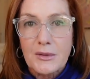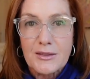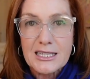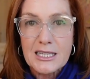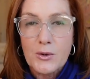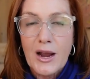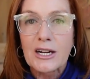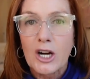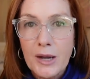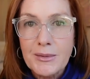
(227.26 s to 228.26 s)
this is
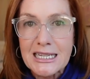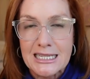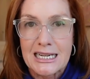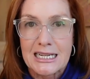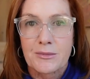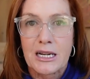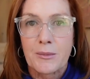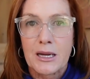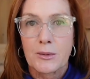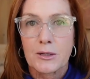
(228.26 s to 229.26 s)
quite common these days. Many
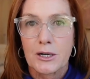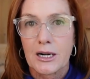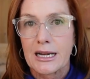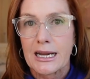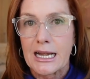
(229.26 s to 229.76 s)
people are